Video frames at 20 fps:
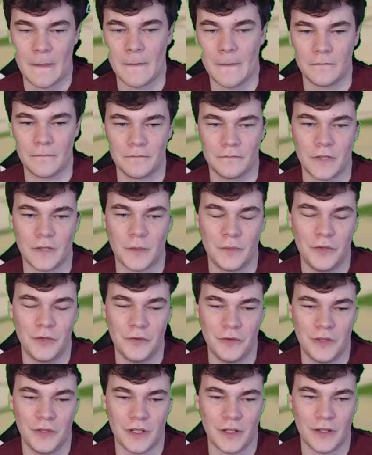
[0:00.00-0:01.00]
I'm
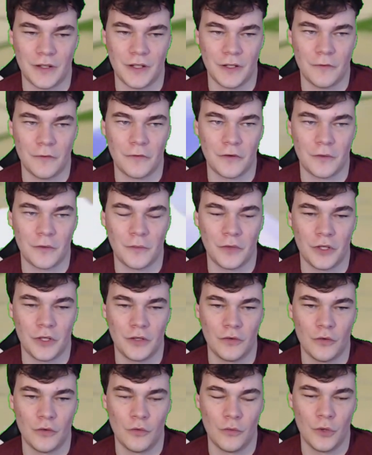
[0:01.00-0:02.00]
doing that thing where I'm like,
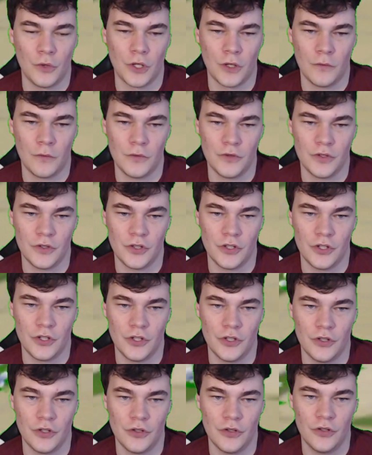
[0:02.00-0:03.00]
oh, when I was a
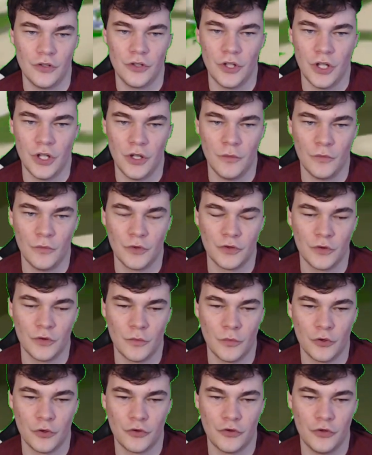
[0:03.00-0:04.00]
kid, the game was so
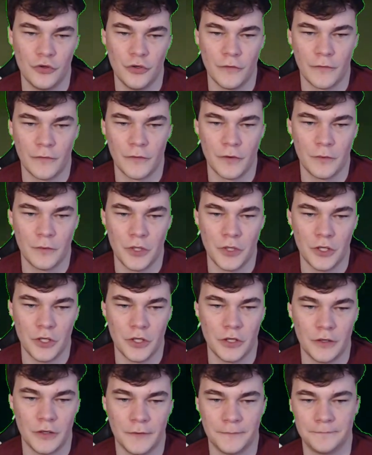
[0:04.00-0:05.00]
much different,
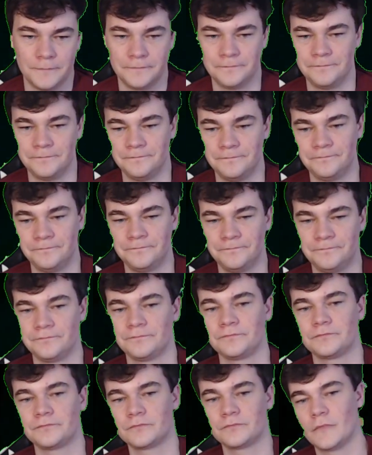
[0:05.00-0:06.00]
man.
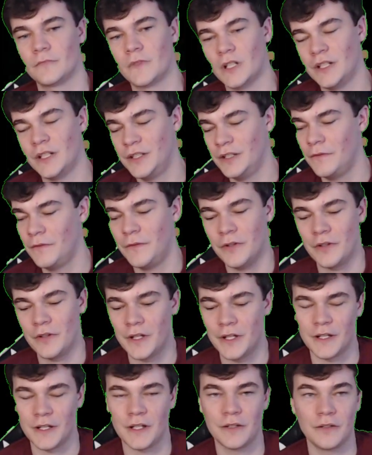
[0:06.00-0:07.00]
I did feel like
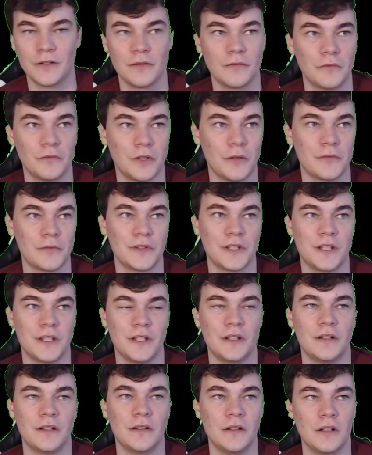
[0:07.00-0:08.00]
that though. When I was a
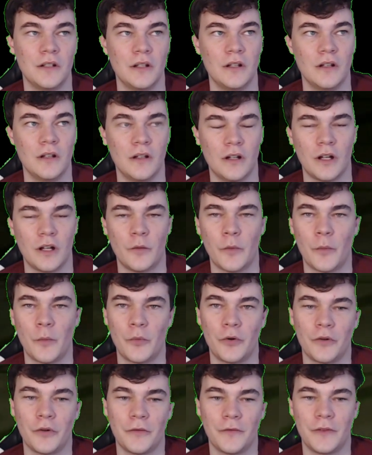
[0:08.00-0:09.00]
kid, I
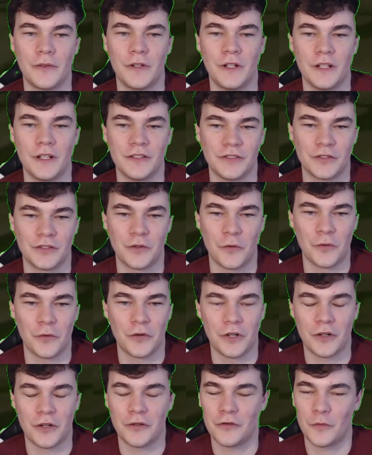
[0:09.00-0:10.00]
remember if the Nets scored
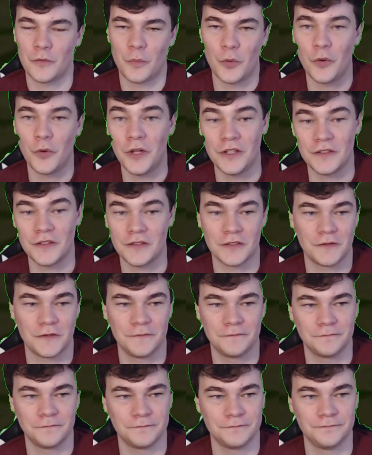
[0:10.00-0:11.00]
100 points,
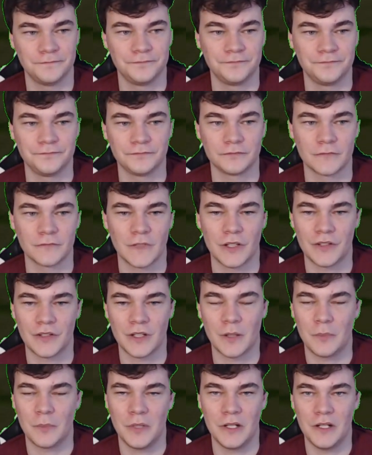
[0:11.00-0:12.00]
that was like a
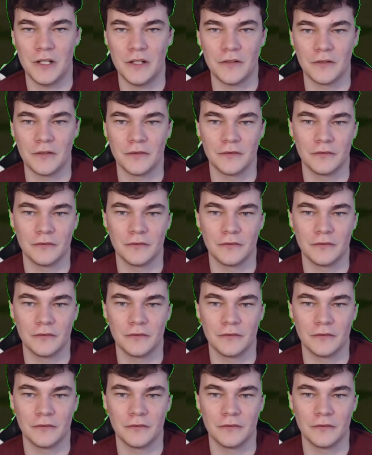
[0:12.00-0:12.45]
big deal.